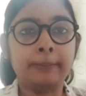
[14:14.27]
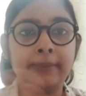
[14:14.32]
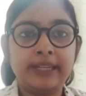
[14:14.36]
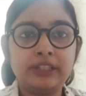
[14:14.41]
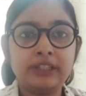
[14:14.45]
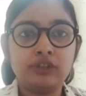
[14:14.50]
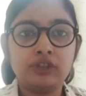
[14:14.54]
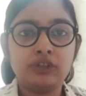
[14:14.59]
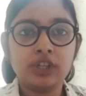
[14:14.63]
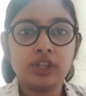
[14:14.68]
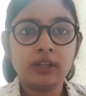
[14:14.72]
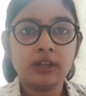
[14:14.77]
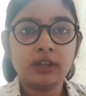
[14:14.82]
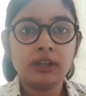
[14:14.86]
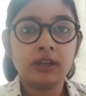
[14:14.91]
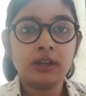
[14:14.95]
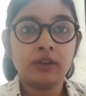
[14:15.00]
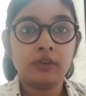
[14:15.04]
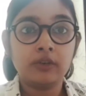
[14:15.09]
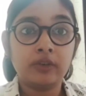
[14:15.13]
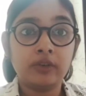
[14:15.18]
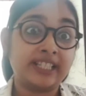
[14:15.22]
meeting,
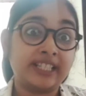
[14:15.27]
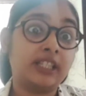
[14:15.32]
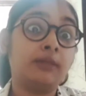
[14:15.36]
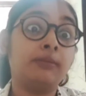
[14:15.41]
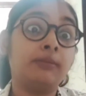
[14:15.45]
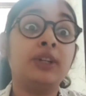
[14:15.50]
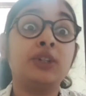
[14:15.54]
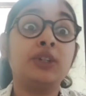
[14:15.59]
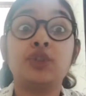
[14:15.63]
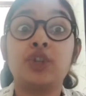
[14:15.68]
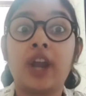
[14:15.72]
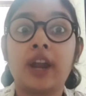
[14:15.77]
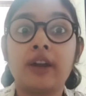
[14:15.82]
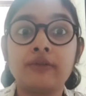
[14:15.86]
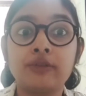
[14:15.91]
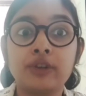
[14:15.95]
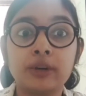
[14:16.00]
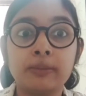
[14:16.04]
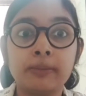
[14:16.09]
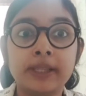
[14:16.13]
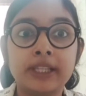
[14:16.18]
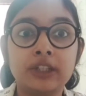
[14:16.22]
writing me a
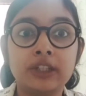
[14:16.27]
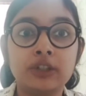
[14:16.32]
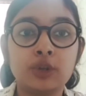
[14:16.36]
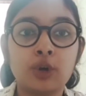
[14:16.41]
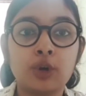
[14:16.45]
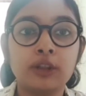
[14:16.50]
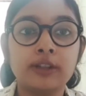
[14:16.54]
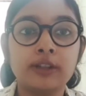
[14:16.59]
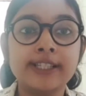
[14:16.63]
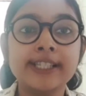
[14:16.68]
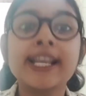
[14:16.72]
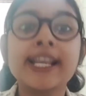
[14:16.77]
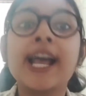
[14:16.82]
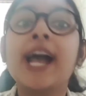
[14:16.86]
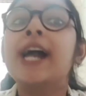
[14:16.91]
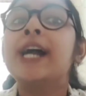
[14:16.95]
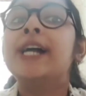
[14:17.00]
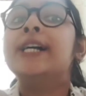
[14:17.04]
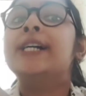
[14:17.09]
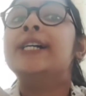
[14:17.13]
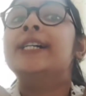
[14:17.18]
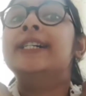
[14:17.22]
check for $1 million.